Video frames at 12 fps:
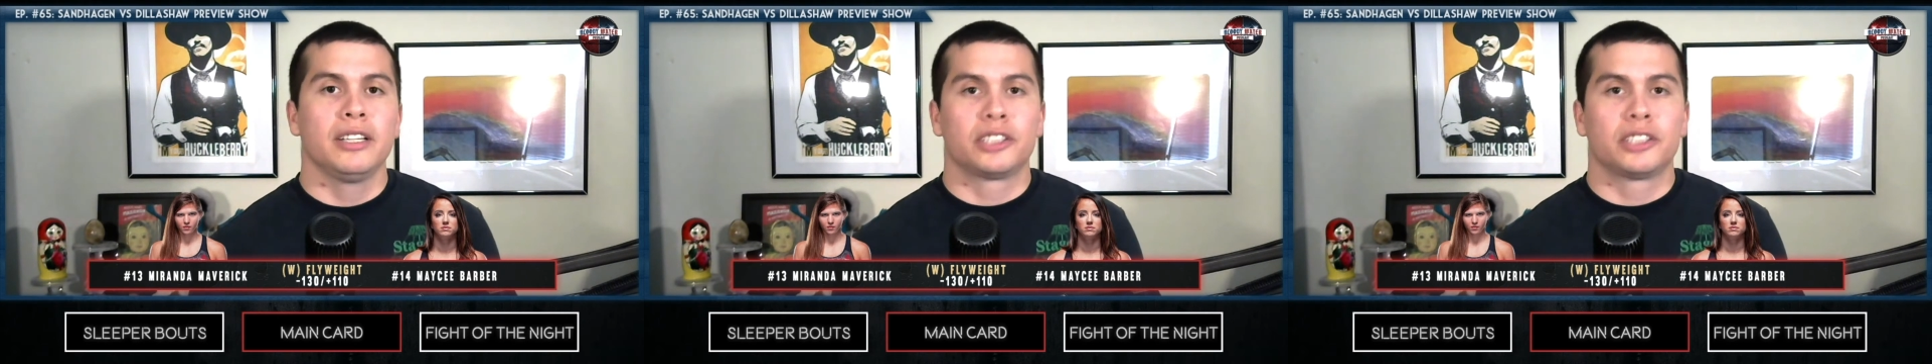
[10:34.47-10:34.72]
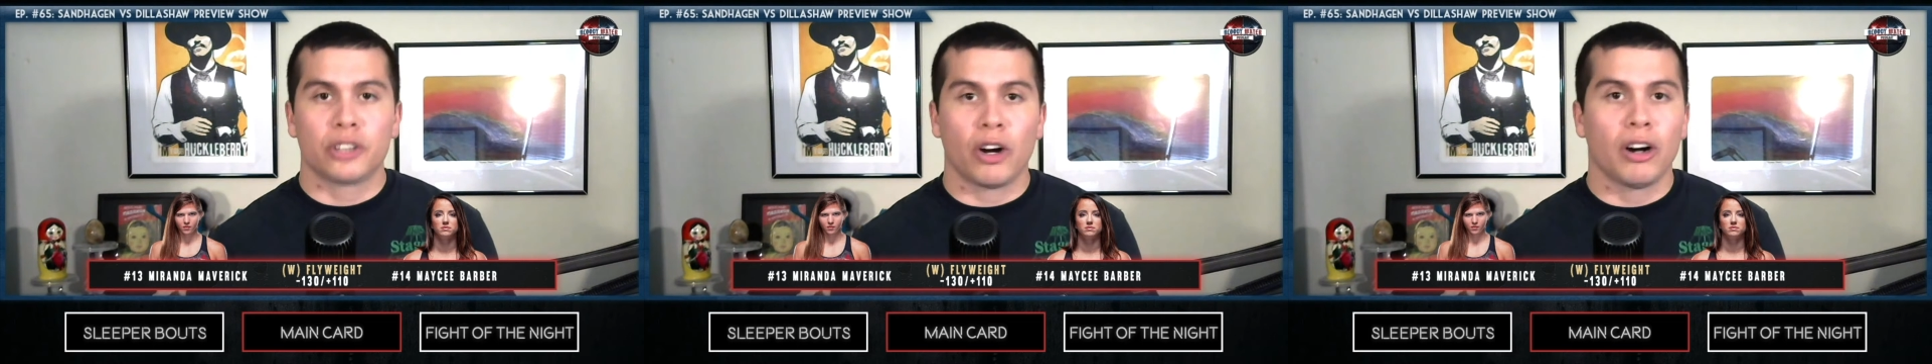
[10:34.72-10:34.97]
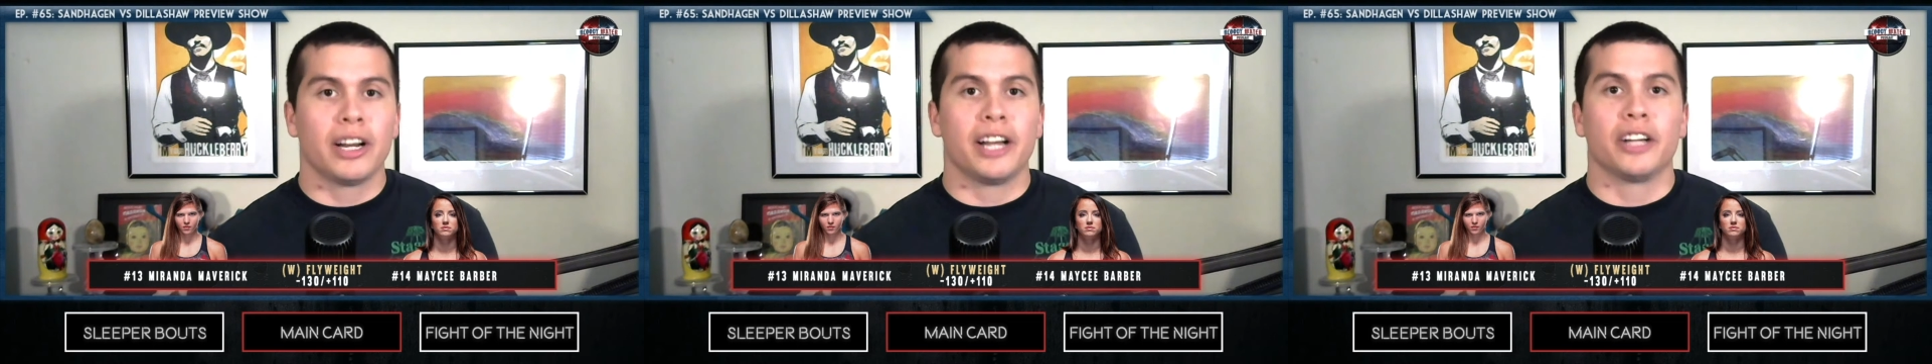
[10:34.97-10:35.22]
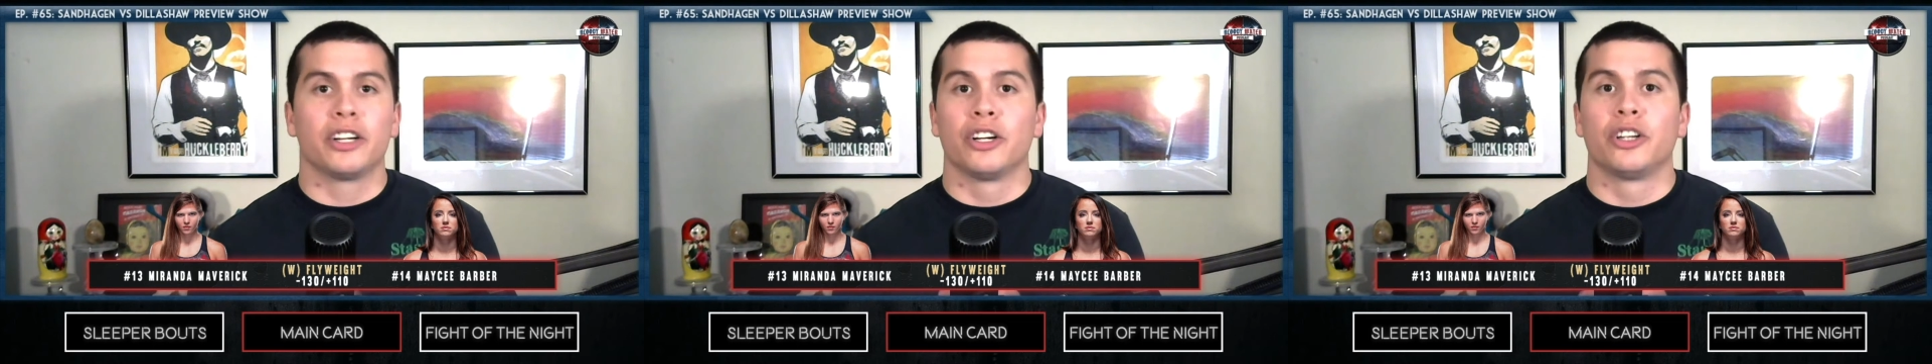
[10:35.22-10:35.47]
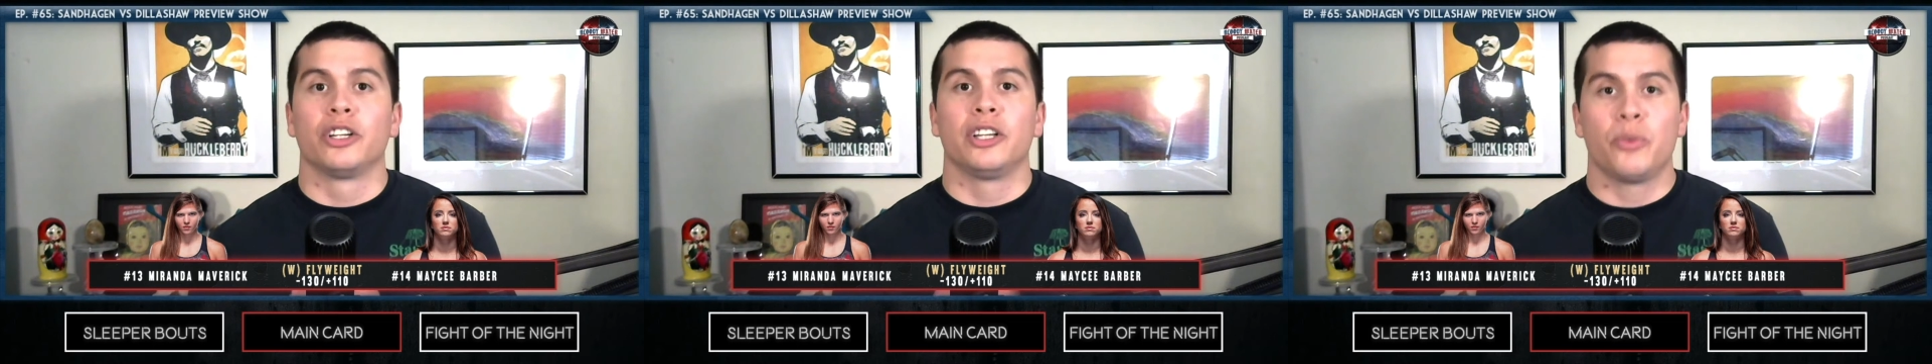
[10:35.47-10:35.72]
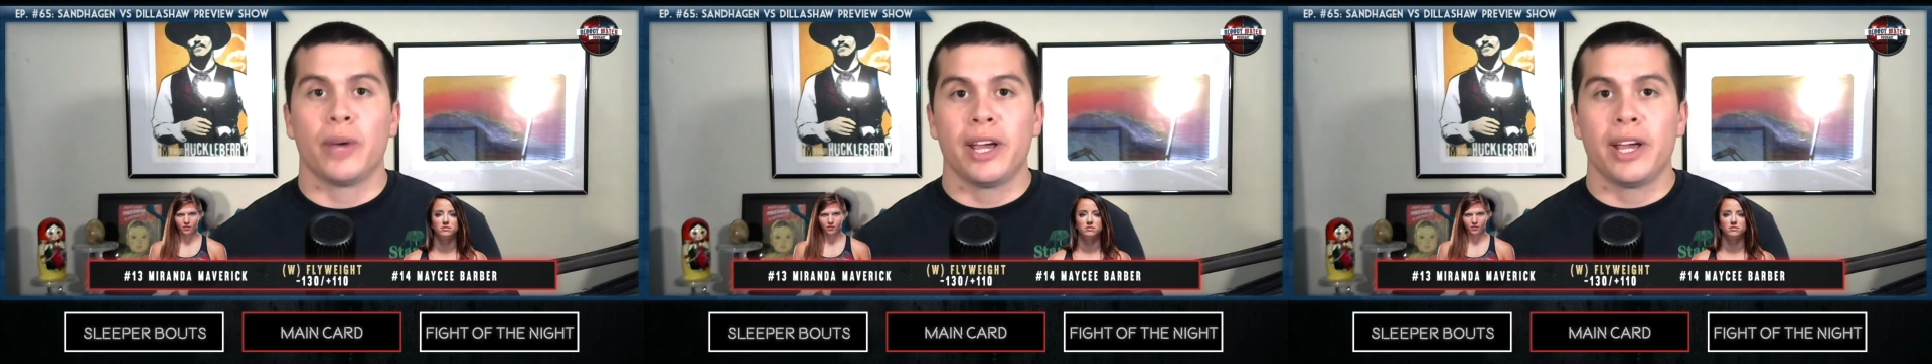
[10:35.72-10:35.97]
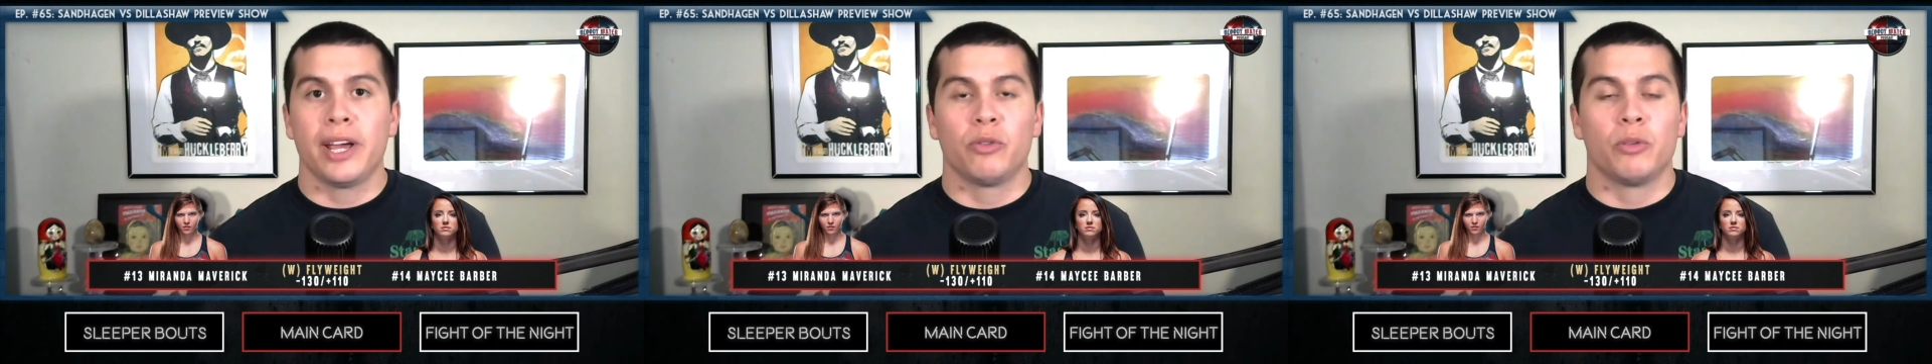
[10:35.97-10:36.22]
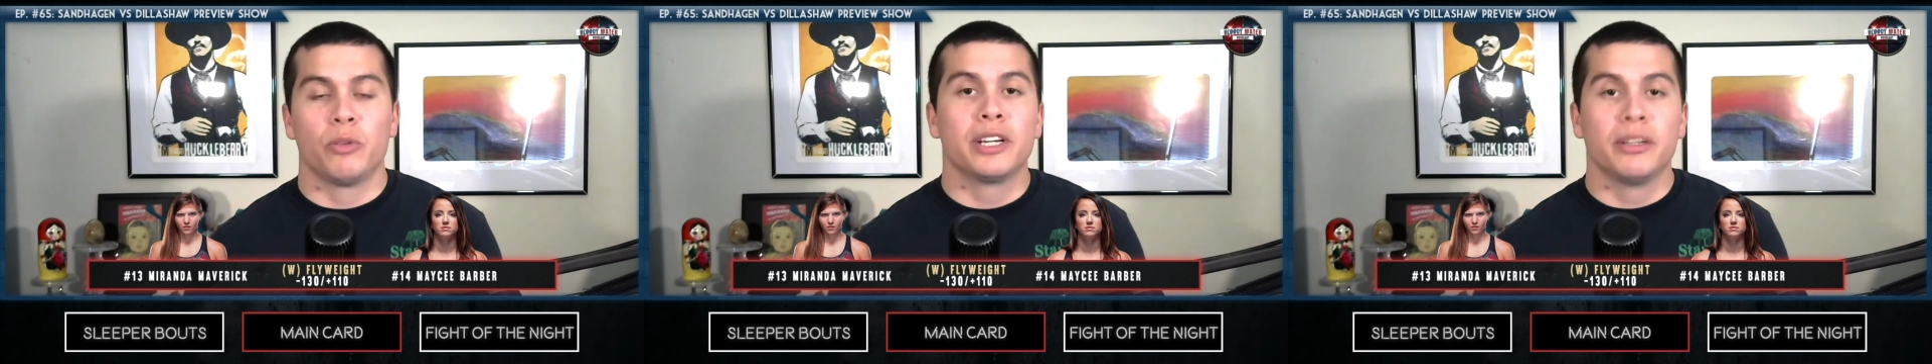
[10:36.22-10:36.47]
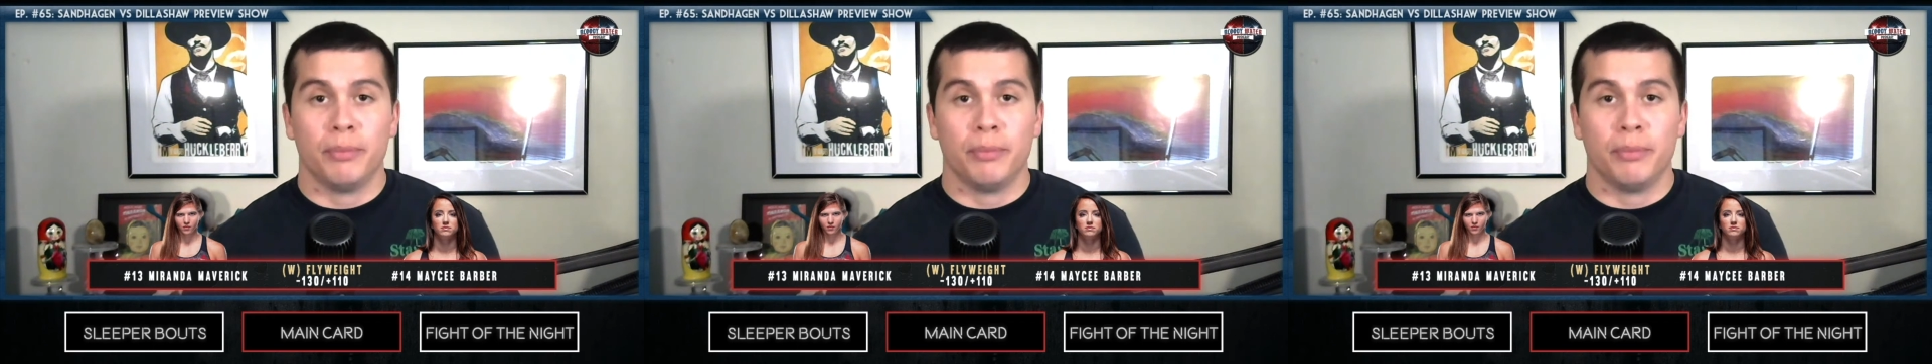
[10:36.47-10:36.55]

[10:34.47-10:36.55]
start and a good early win will be